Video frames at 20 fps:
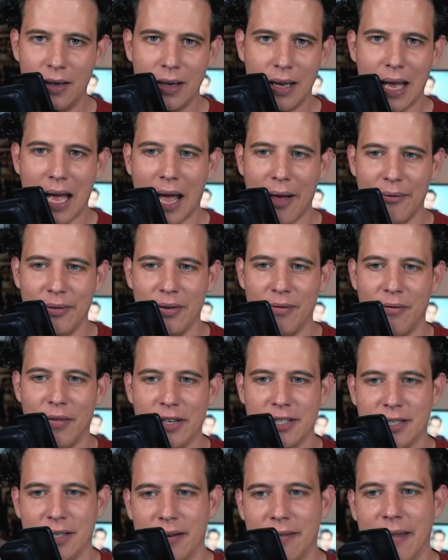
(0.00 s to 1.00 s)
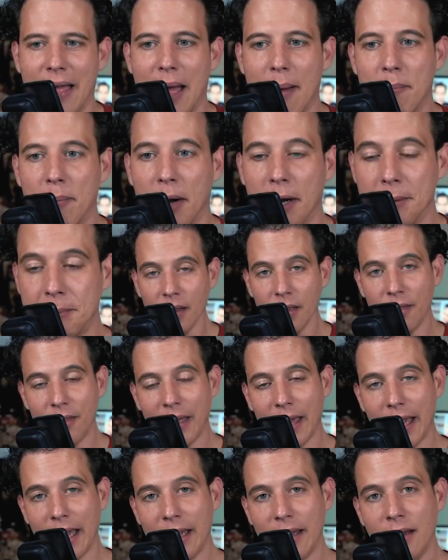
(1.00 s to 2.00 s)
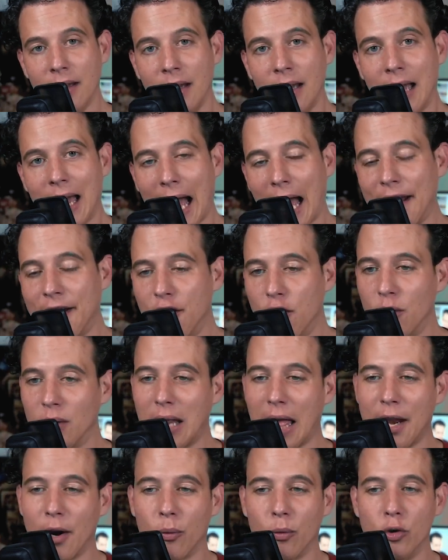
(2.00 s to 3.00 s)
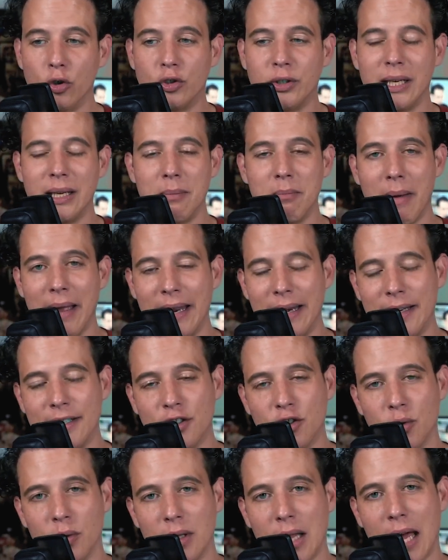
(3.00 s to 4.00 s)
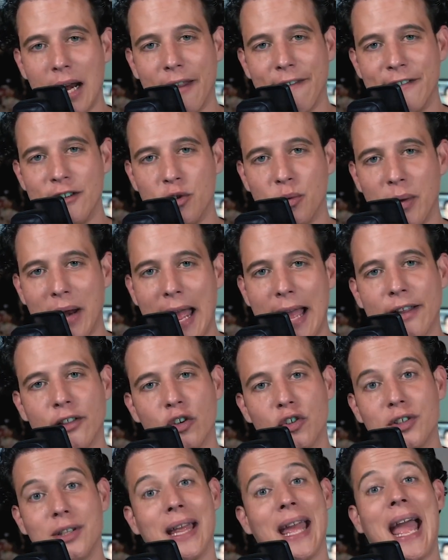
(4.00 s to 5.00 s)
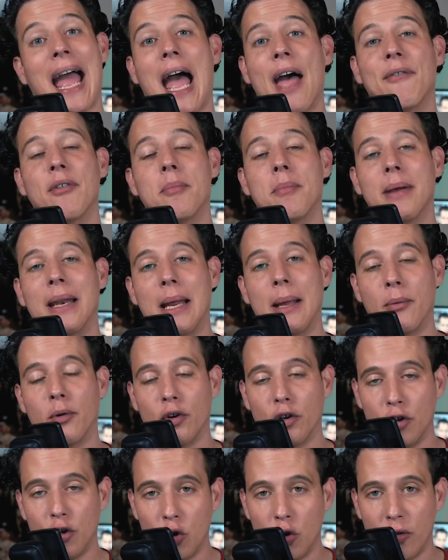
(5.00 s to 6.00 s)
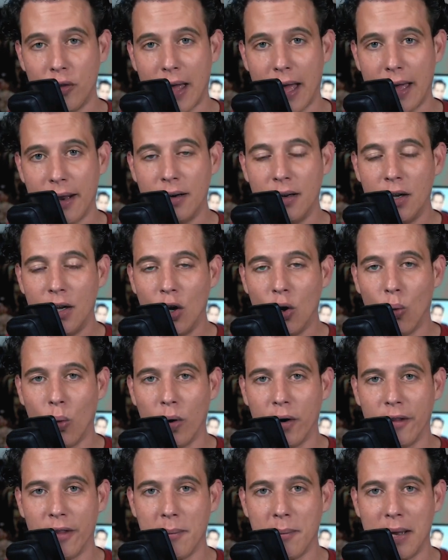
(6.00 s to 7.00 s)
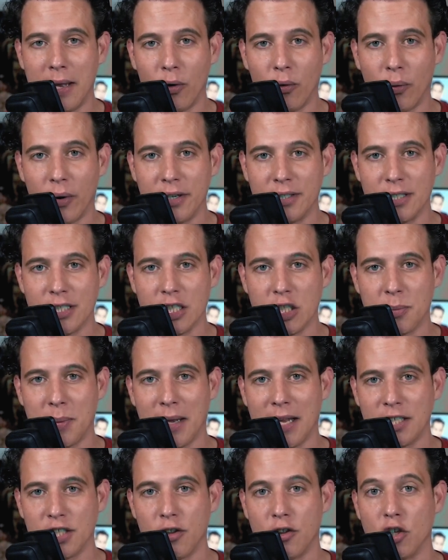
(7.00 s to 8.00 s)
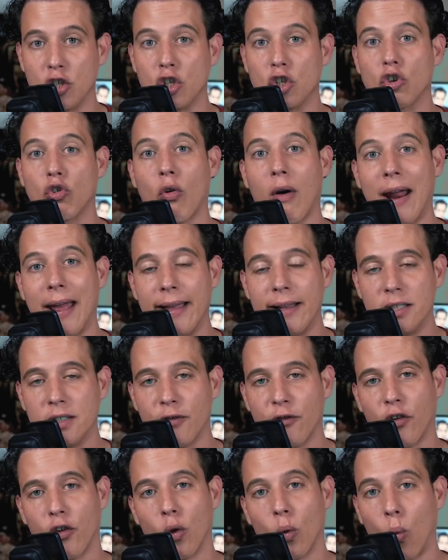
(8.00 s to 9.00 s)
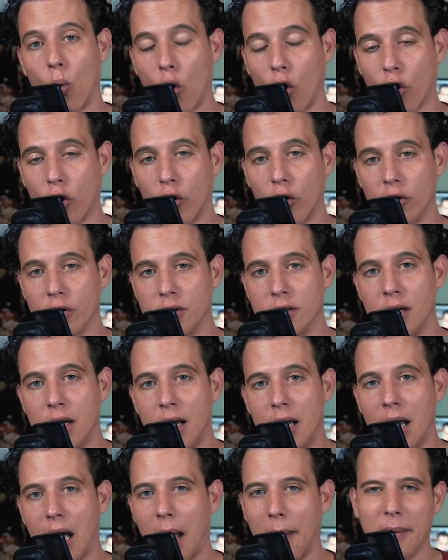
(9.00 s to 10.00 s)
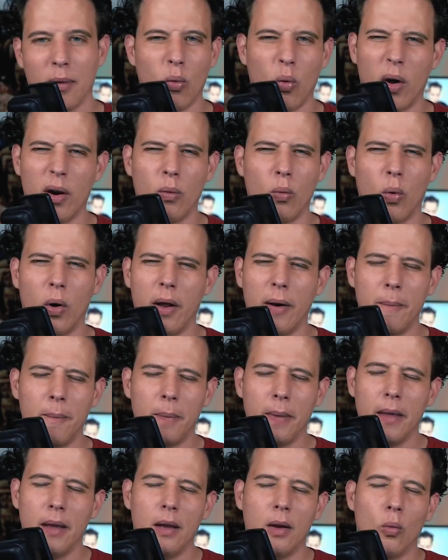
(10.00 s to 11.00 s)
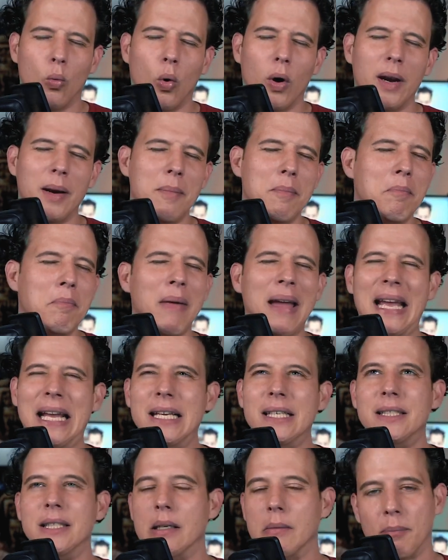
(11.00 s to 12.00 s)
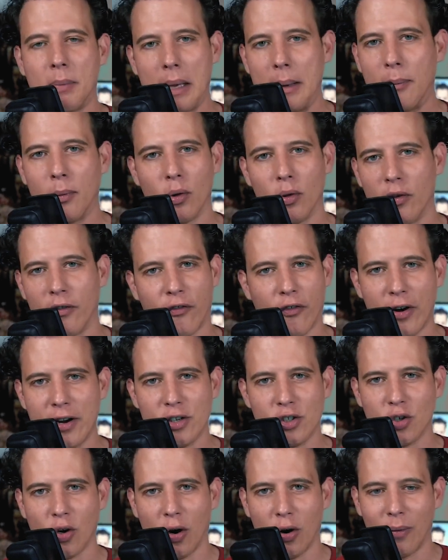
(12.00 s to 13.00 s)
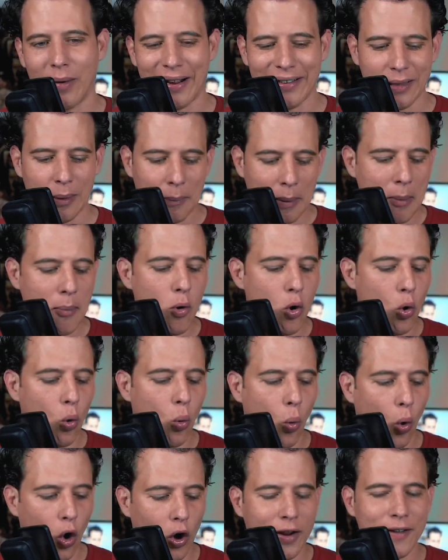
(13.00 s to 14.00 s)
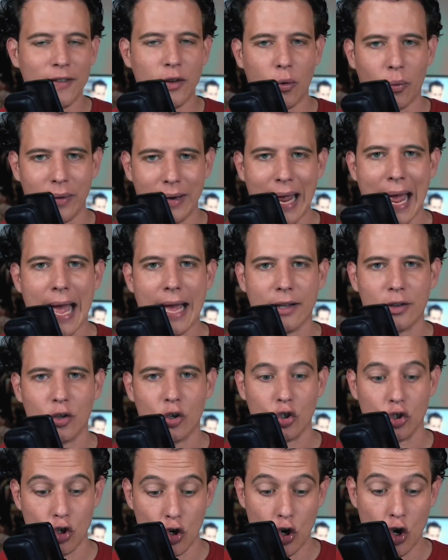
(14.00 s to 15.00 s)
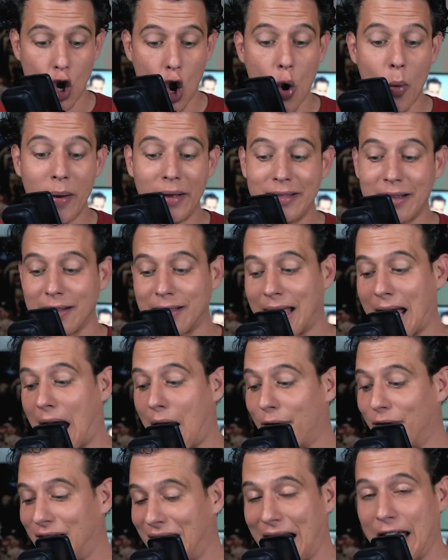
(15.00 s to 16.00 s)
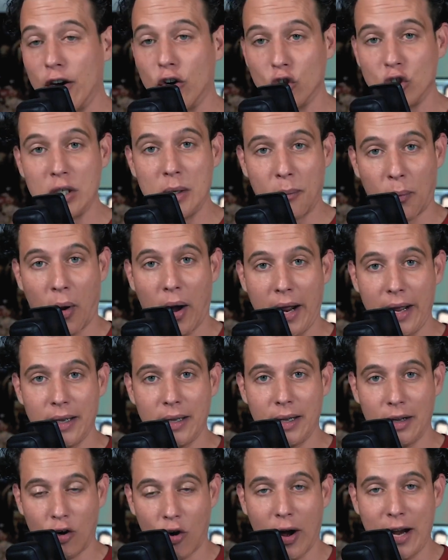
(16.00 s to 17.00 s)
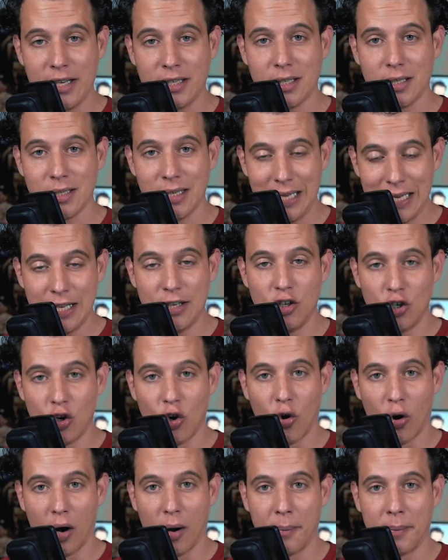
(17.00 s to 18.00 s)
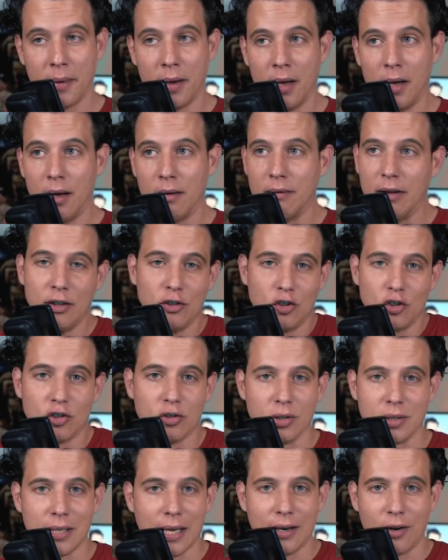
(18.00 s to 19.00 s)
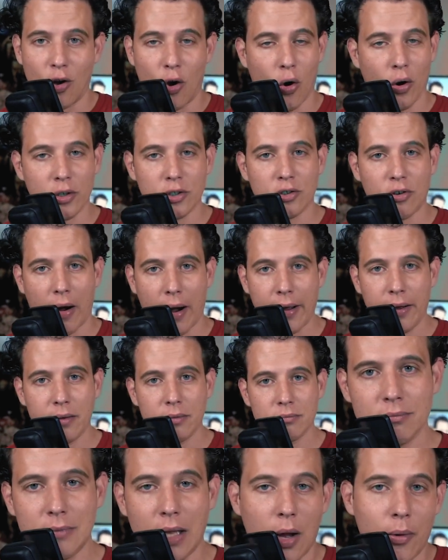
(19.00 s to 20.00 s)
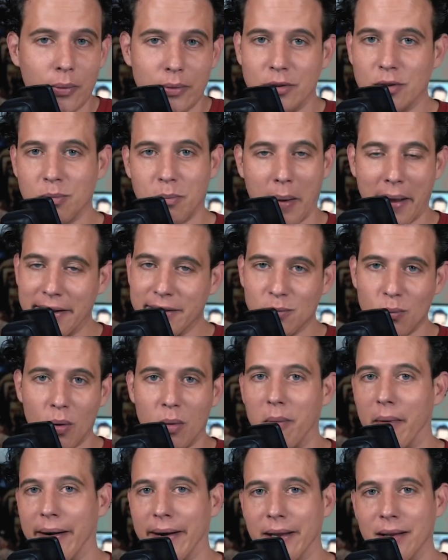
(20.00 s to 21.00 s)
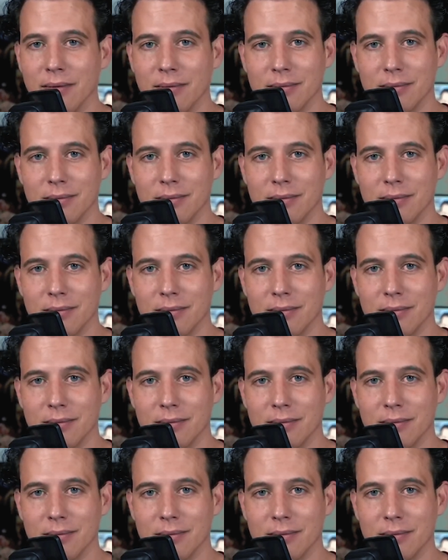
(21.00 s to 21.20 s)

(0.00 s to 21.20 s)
haven't invested in that. But they had to do a lot of routine maintenance to a lot of these reactors. They haven't been able to do that. One of the main reasons is because of the strikes for the workers. I mean, what amazing people the French are, right? The people who work in the reactors, knowing that they have an energy crisis in Europe, they just decide to go on strike. Now just pay us more money.